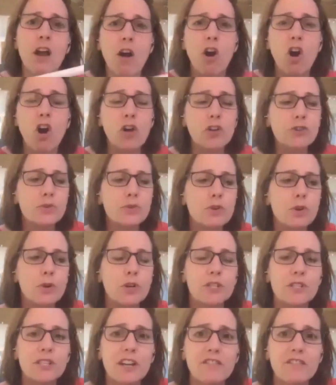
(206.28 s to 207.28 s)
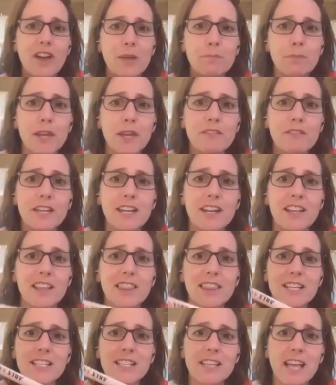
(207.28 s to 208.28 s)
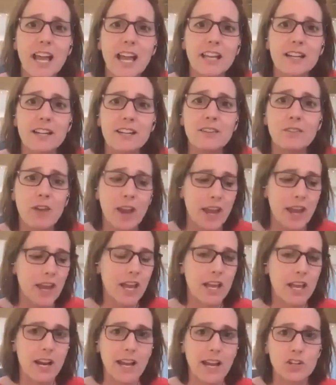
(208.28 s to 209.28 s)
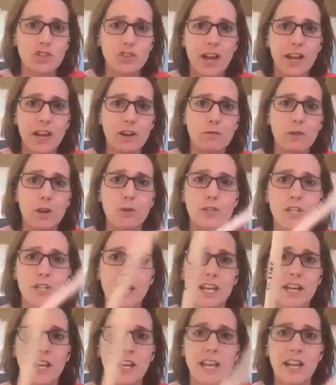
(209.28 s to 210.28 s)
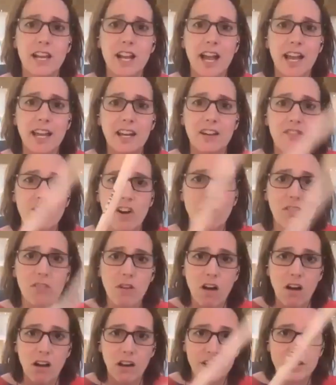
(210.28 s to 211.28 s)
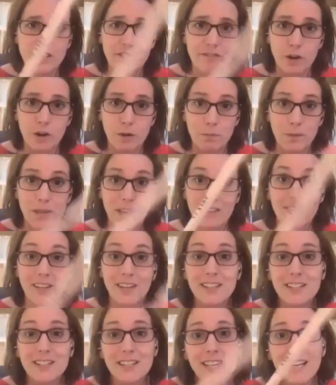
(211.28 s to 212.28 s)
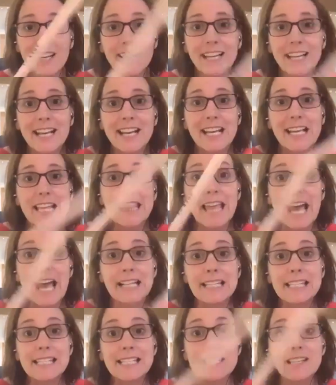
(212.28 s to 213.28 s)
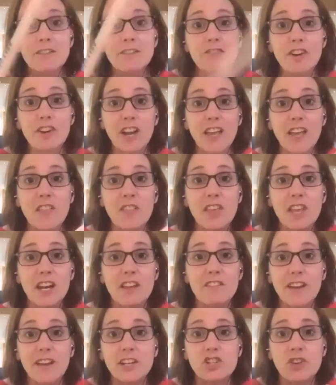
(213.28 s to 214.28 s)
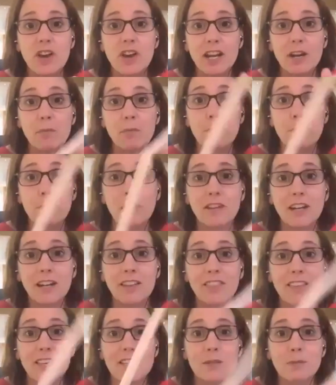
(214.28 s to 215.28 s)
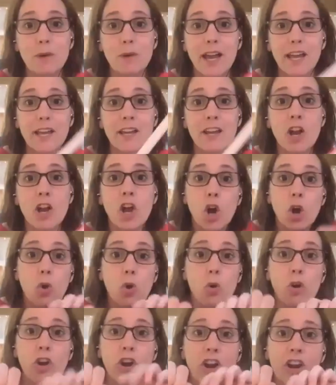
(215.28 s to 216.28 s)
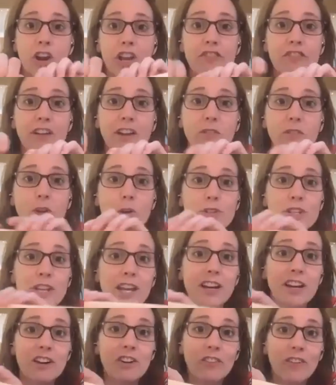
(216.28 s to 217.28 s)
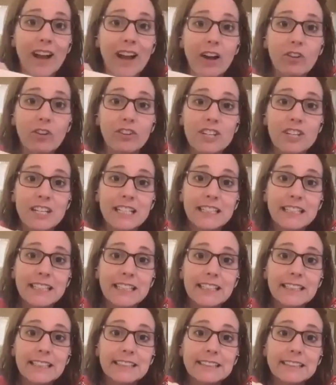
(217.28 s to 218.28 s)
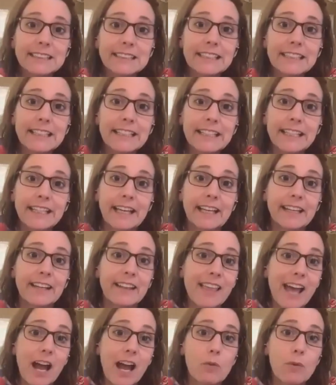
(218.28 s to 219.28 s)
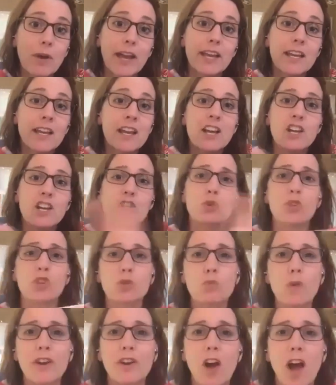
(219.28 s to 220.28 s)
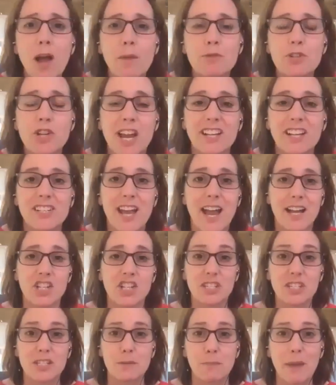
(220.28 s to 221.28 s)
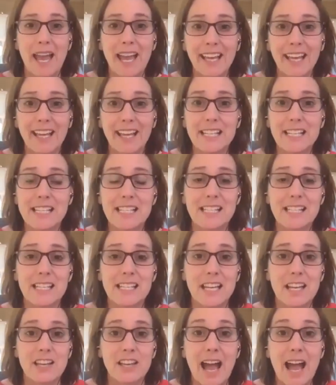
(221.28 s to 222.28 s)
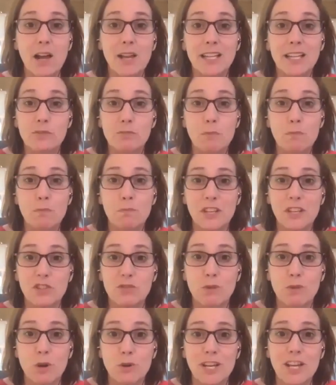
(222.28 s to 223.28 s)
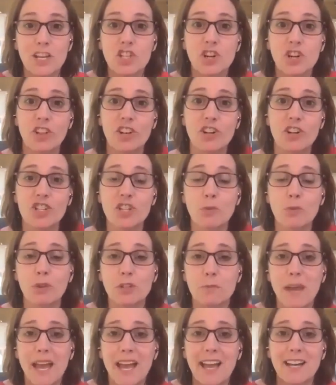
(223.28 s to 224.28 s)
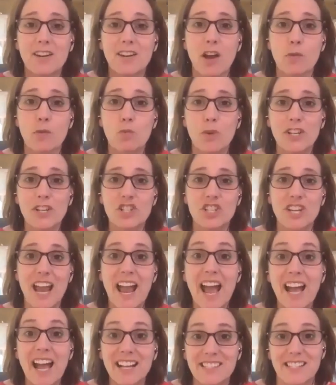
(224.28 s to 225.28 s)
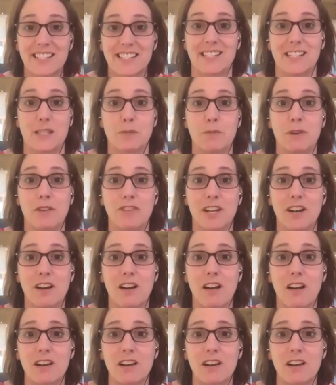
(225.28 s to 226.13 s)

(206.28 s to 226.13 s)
Also notice that if I pivot it at this end, right, and I try to rotate it kind of along a different pivot, that's different than if I try to pivot it this way. Or if I rotate it around its skinny end that way. So this one object actually depends, how its rotational inertia will depend on which axis it's pivoted on.